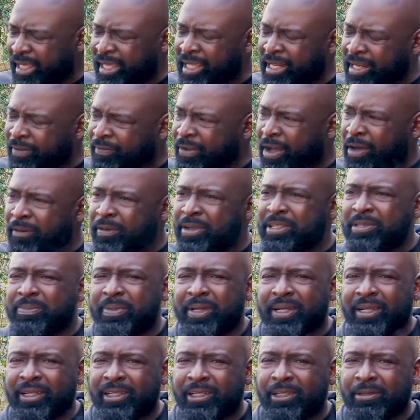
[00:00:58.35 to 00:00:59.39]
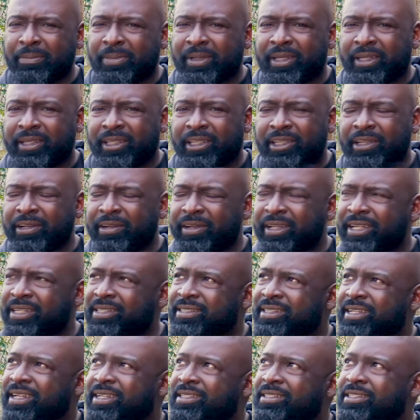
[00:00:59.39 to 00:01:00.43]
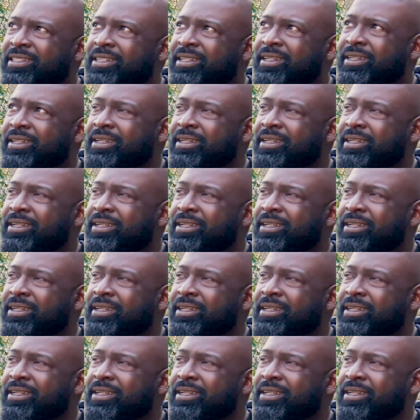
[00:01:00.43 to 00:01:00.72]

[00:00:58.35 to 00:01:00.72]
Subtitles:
And I've always been a little bit curious as to